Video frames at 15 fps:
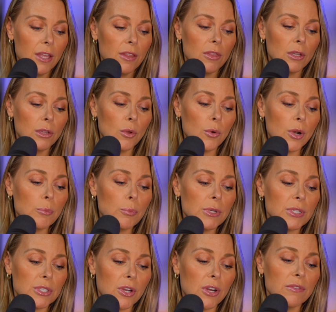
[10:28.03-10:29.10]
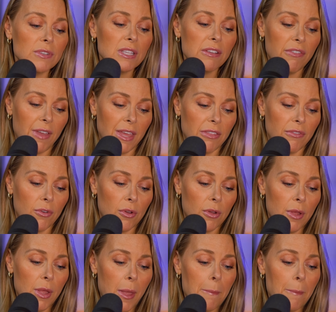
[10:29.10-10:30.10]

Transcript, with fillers: The Lord preserves the faithful,